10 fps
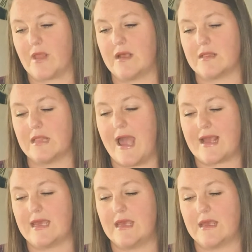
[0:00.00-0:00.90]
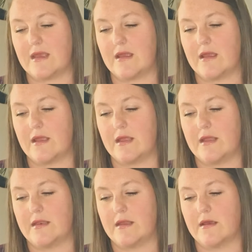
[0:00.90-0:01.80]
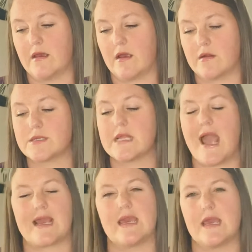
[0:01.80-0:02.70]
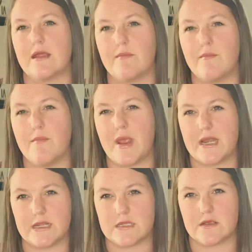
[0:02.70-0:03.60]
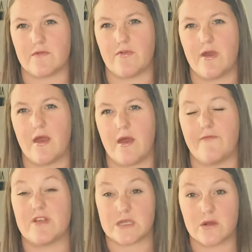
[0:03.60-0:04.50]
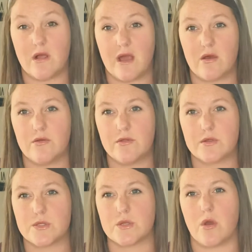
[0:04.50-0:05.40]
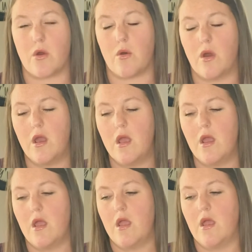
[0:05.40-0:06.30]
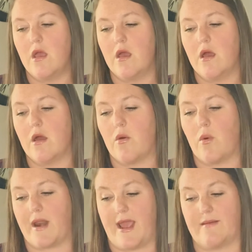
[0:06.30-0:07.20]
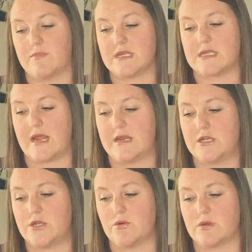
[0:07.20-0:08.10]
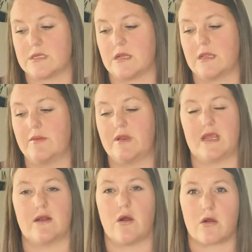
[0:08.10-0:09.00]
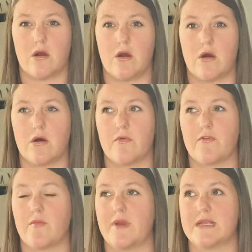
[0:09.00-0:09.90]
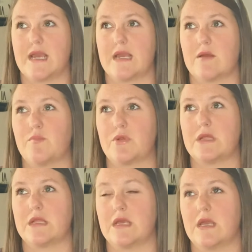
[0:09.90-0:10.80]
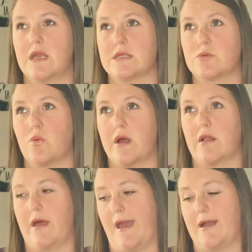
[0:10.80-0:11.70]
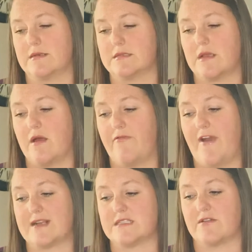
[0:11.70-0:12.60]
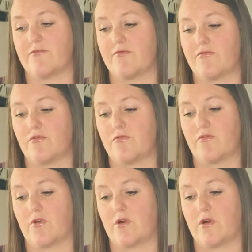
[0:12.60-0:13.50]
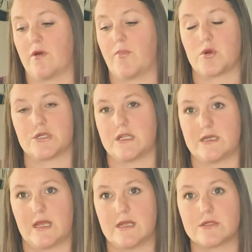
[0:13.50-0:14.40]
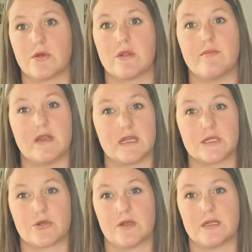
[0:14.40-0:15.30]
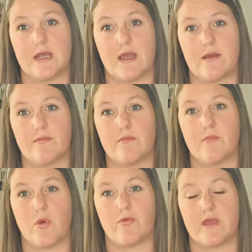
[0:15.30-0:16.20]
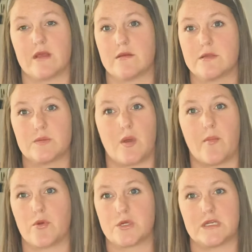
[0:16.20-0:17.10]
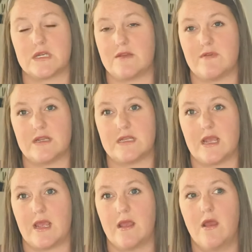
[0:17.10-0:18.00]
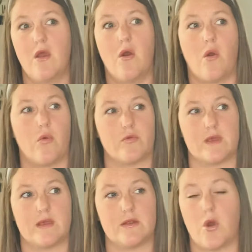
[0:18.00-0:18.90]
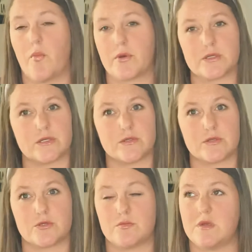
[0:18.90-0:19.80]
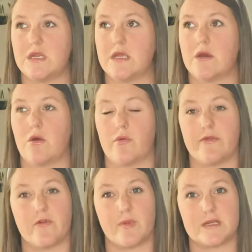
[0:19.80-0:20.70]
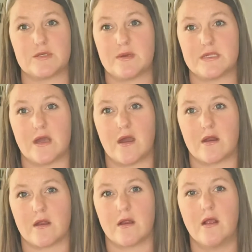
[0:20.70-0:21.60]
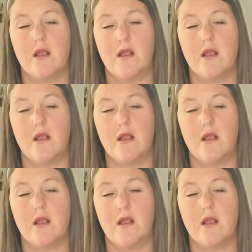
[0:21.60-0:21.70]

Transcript: lacking in or slacking in maintenance of physical health. So what I'm decided to do was eliminate alcohol from my diet completely, as well as fasting from food for a portion of the day. So limiting screen time, only a small portion of TV a day, only no personal social media, only for Blessing My Daughter.